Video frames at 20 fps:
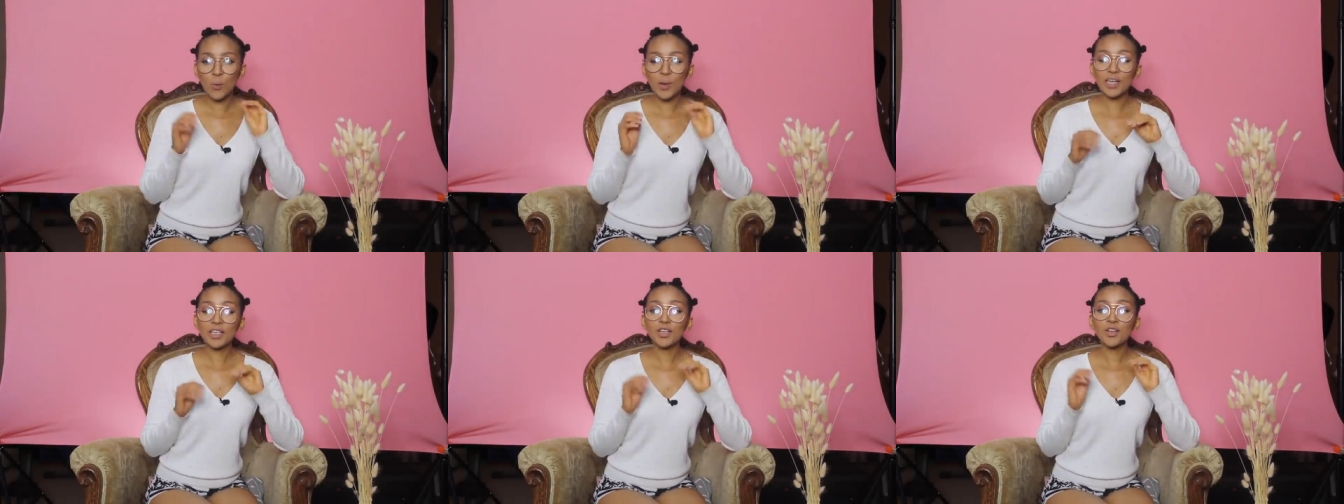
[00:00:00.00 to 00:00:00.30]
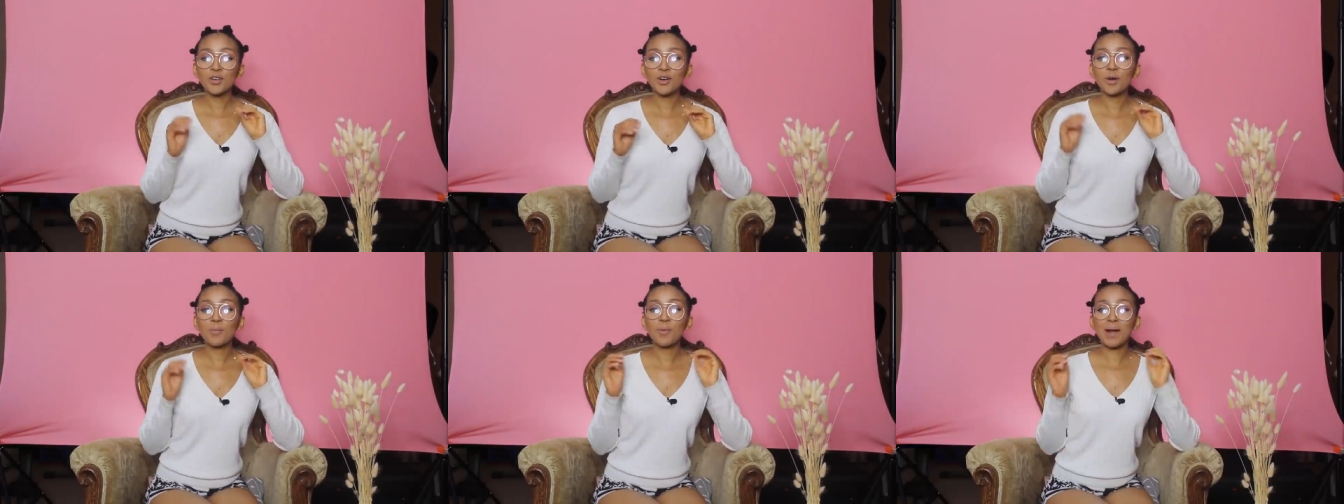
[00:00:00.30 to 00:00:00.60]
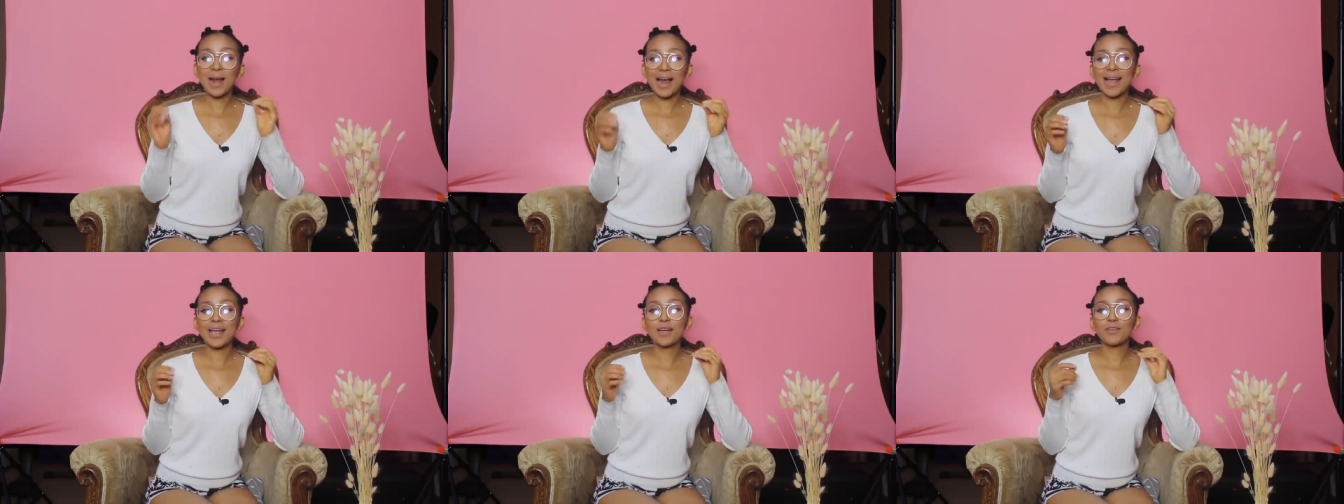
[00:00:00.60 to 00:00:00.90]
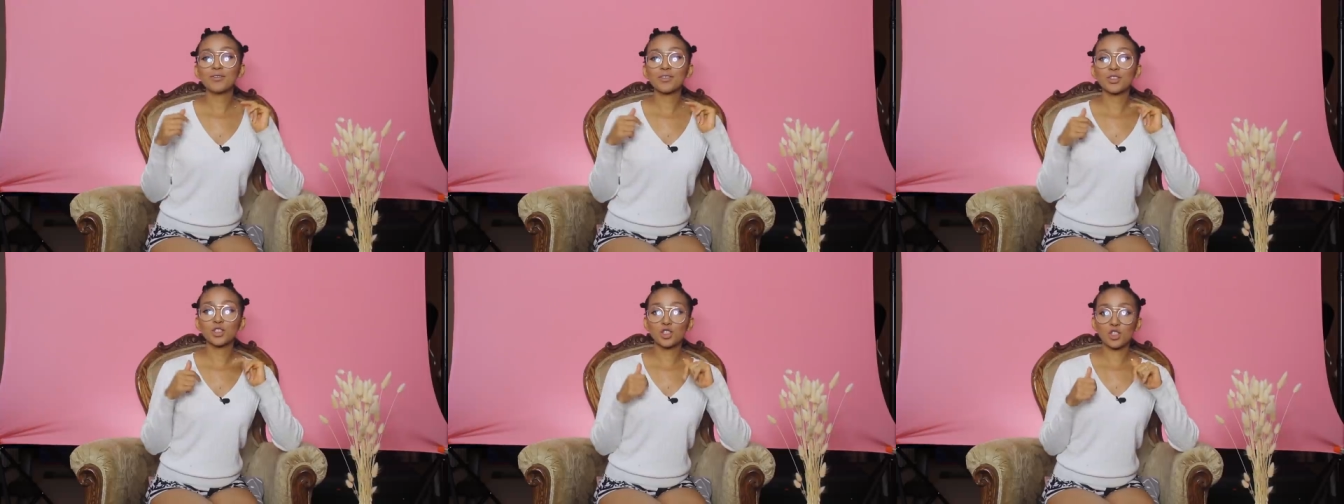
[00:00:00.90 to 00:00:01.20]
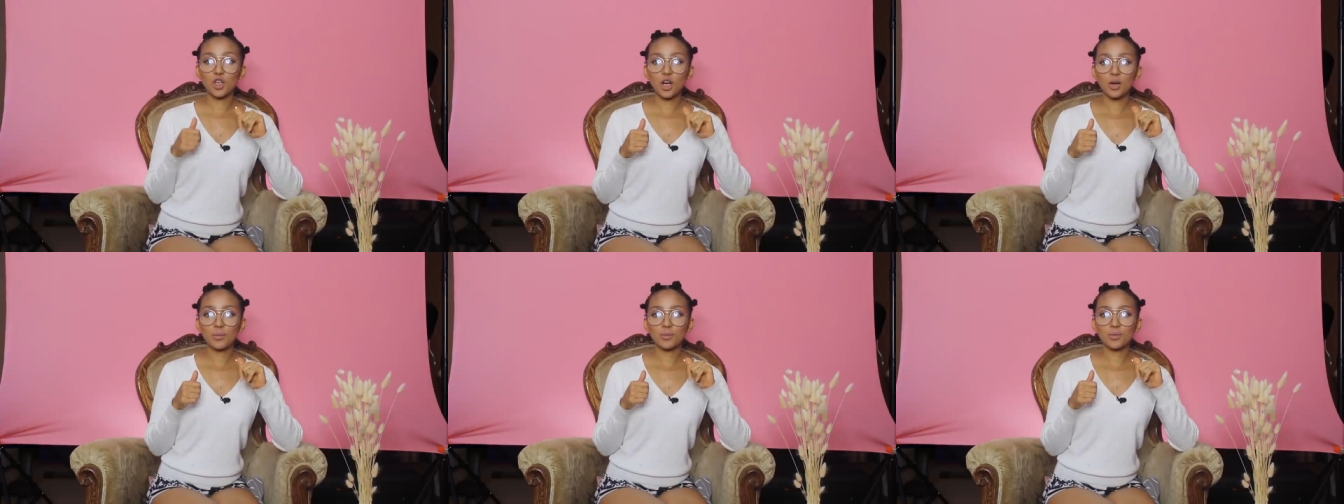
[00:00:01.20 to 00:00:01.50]
When you're applying for
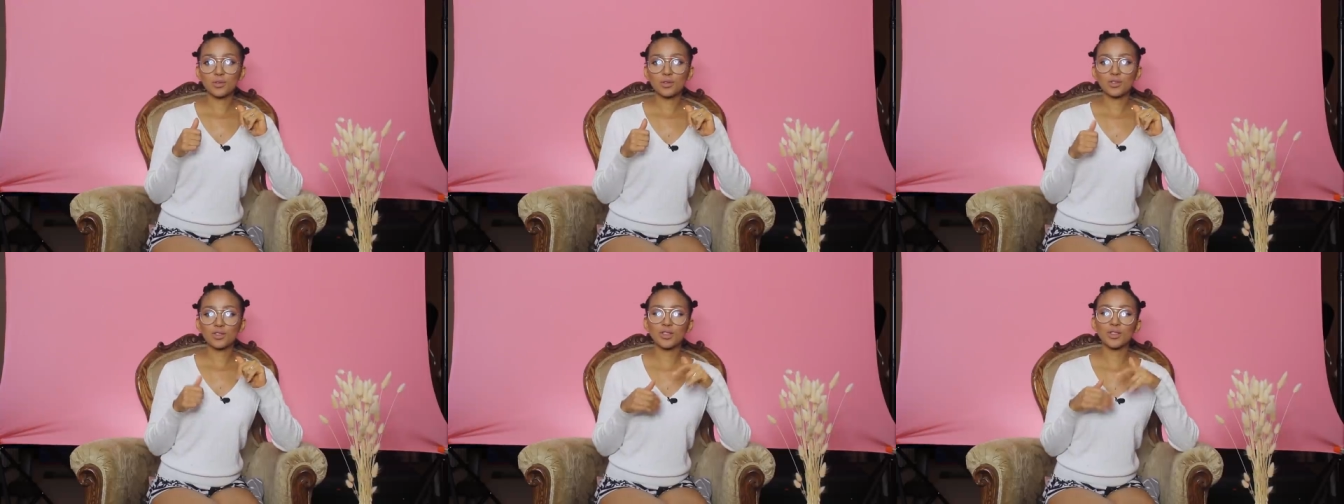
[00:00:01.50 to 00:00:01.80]
jobs,